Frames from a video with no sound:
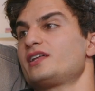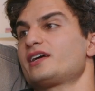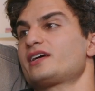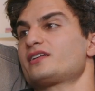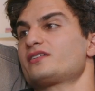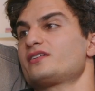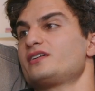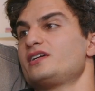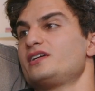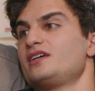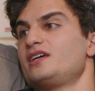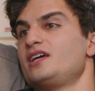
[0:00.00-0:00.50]
like
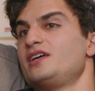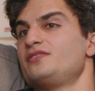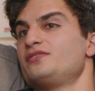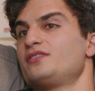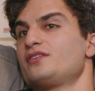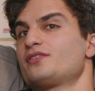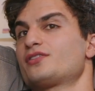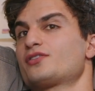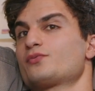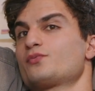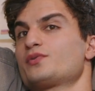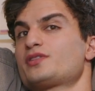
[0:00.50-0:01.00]
mm-hmm. in
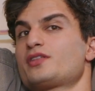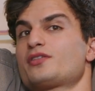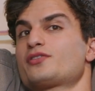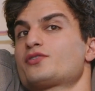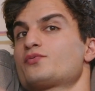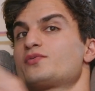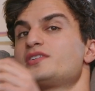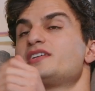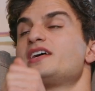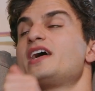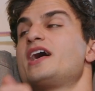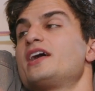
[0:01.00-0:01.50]
the th- with a
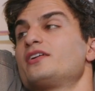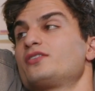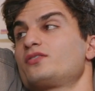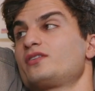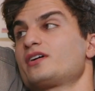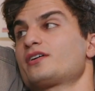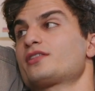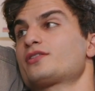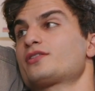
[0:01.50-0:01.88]
three handle, like